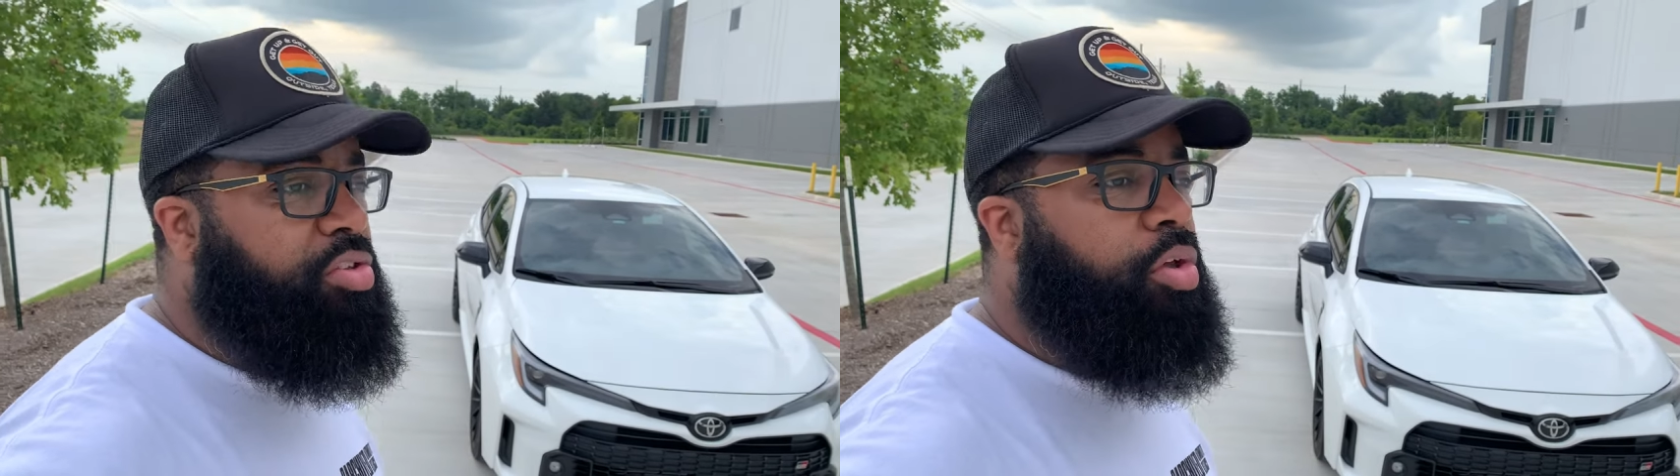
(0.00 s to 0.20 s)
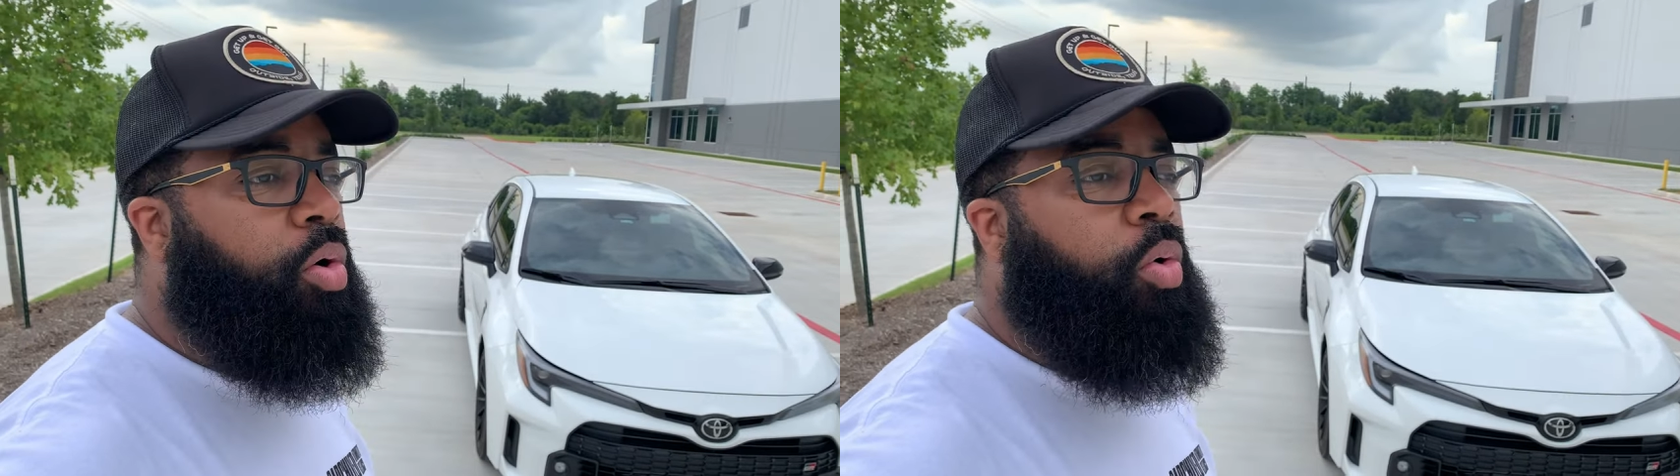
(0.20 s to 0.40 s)

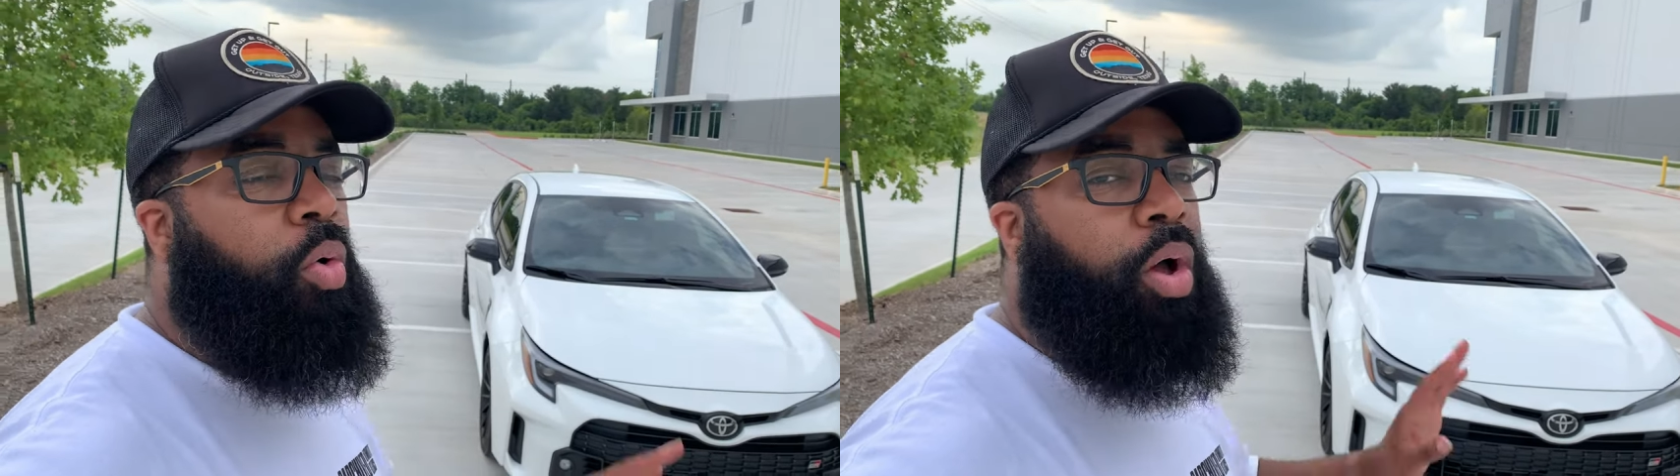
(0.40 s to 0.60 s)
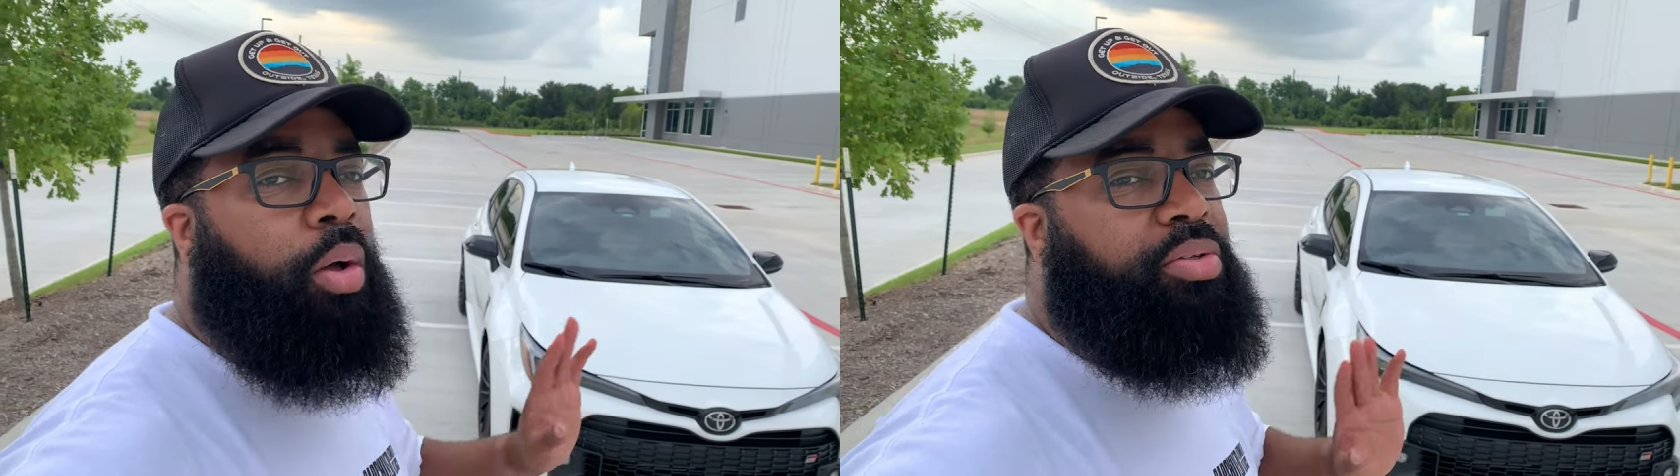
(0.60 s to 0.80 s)
no
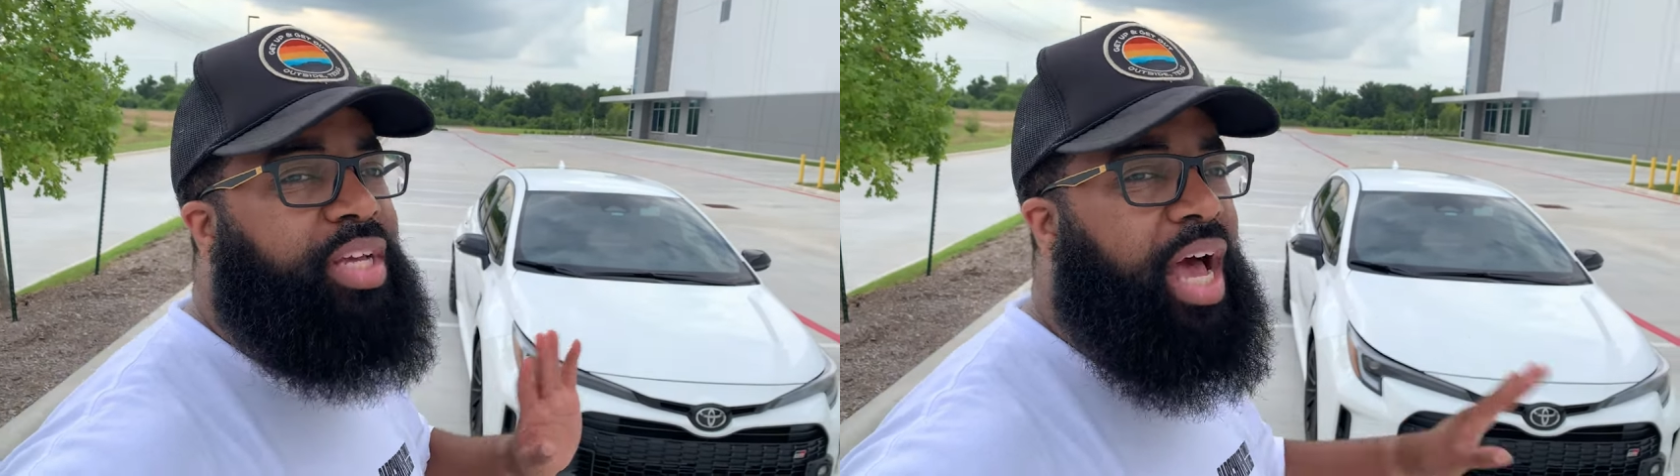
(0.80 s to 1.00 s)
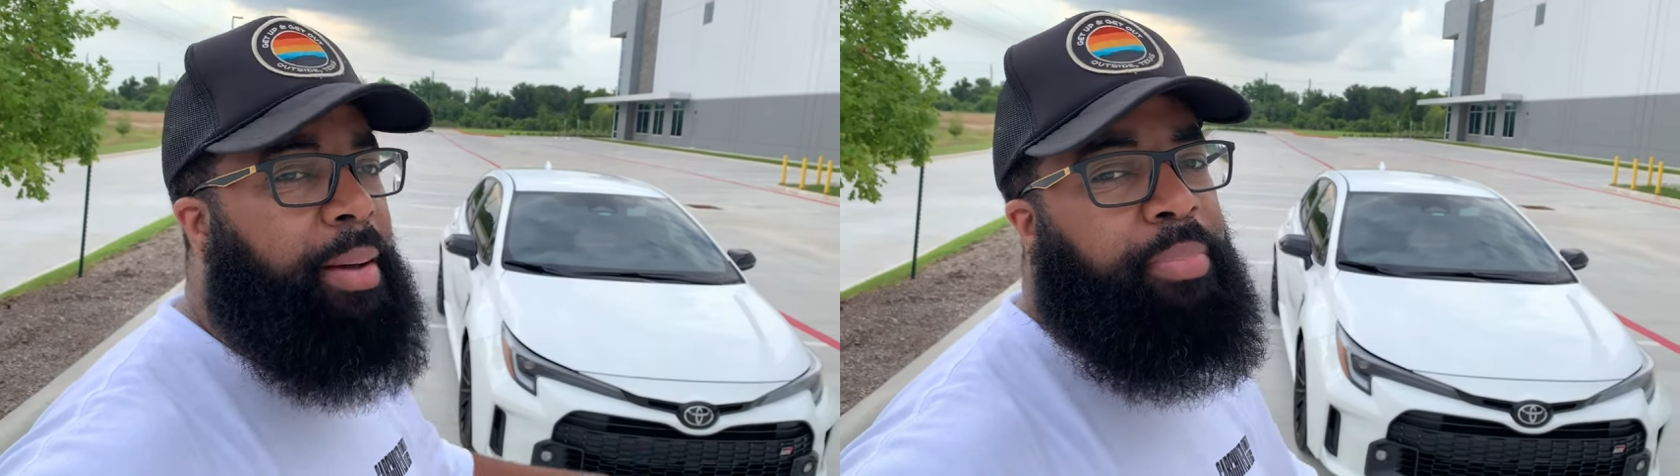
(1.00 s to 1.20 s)
oil
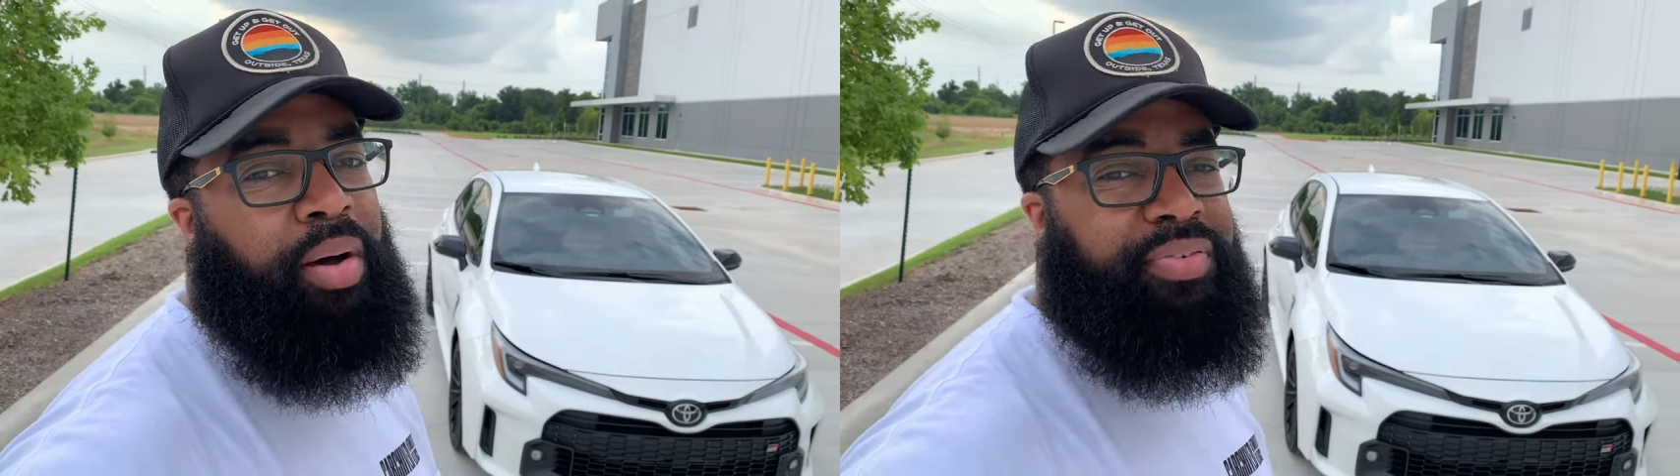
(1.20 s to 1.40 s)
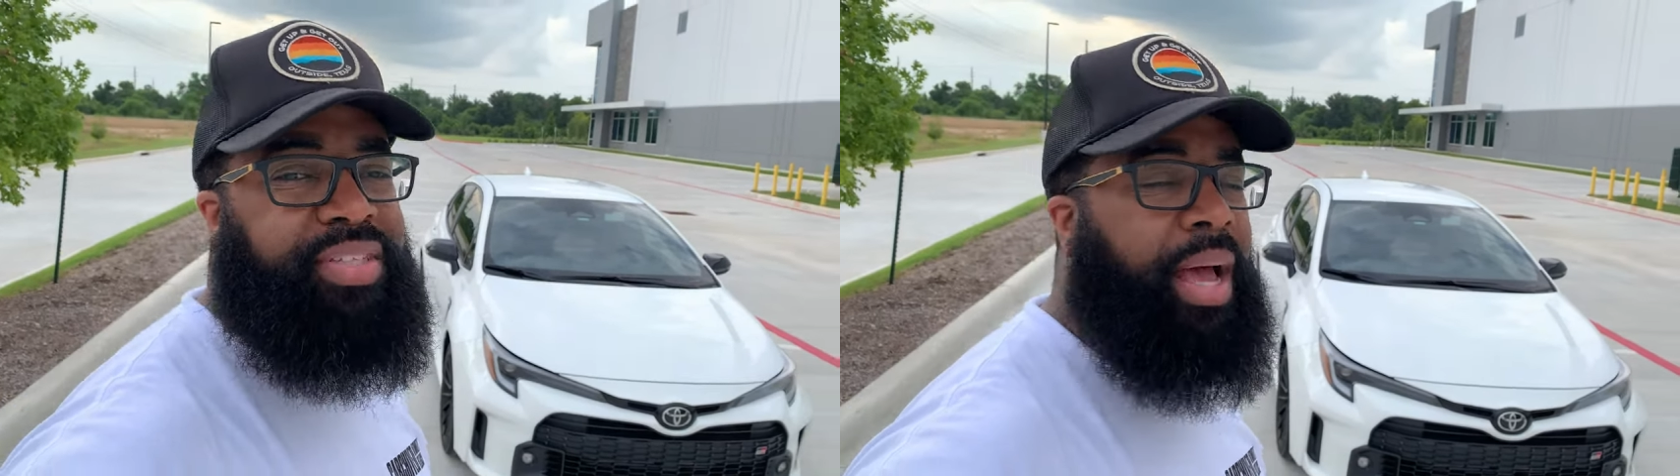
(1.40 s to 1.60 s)
top
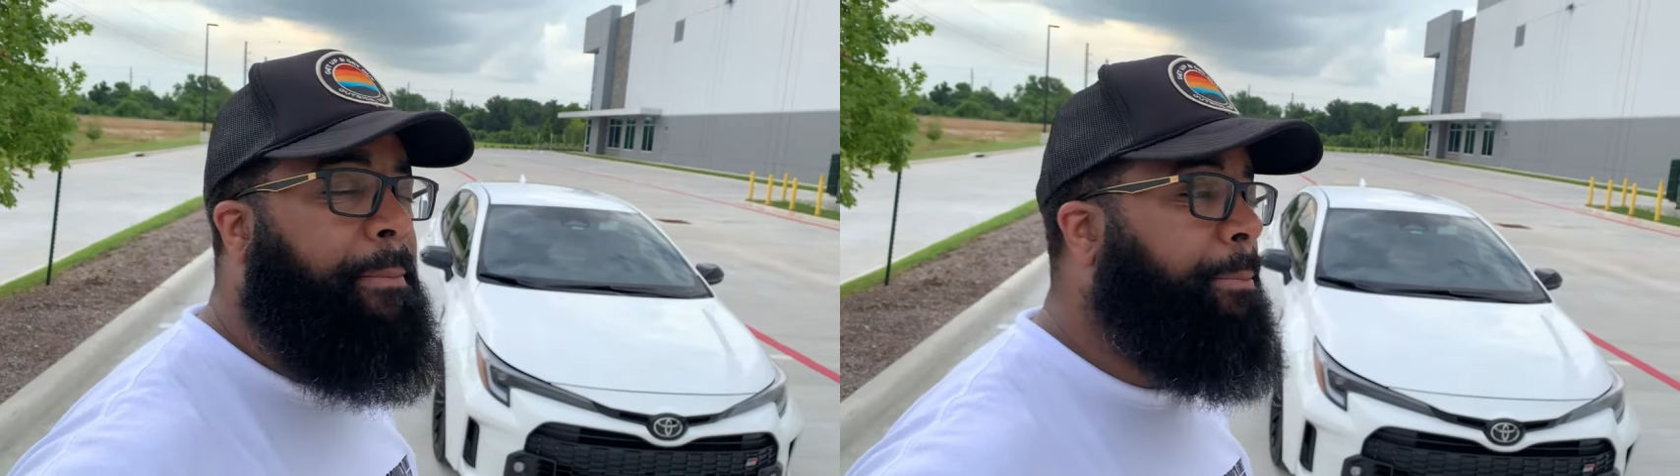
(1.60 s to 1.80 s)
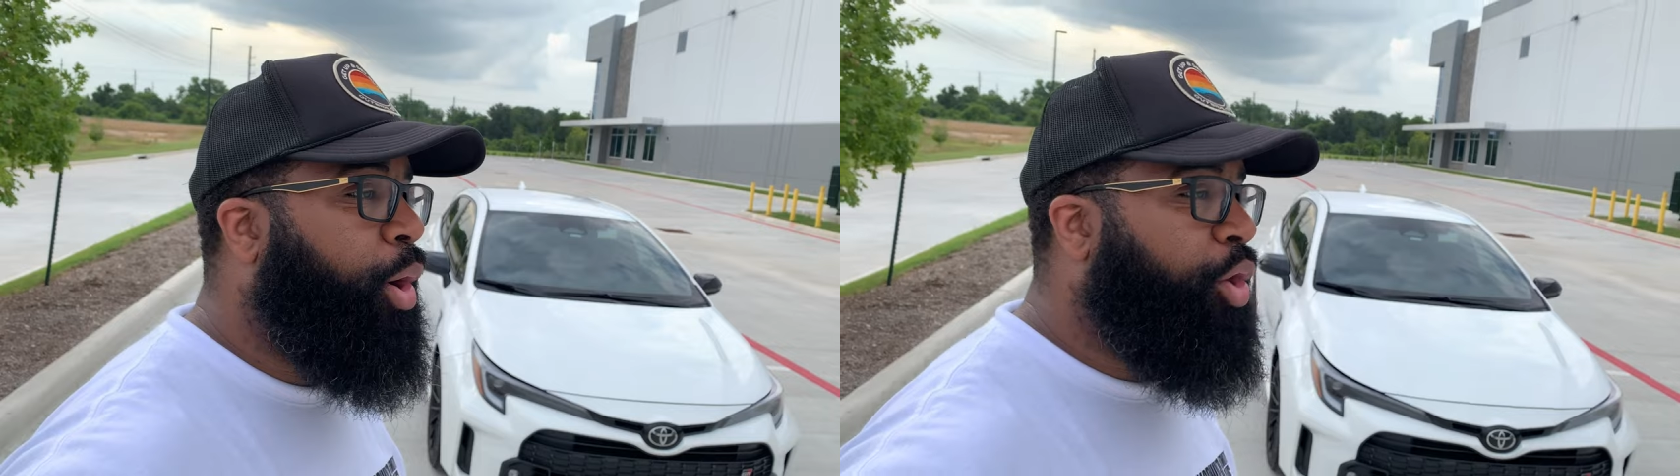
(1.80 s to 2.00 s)
off. It's
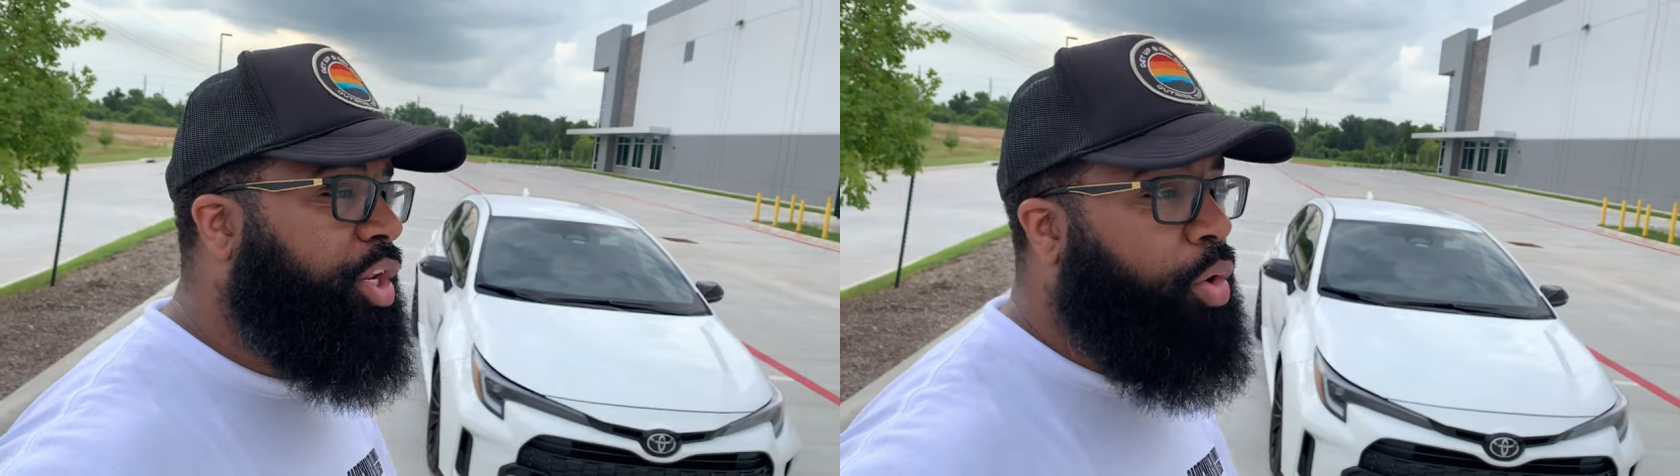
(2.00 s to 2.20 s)
not burning